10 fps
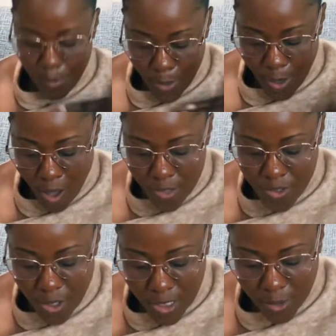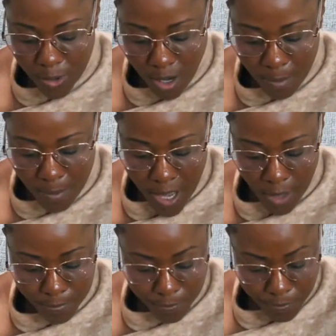we also going to talk
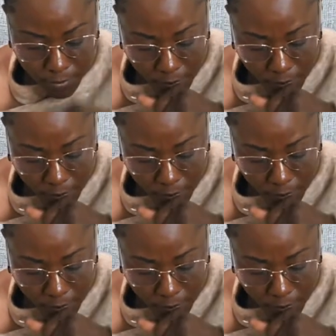about,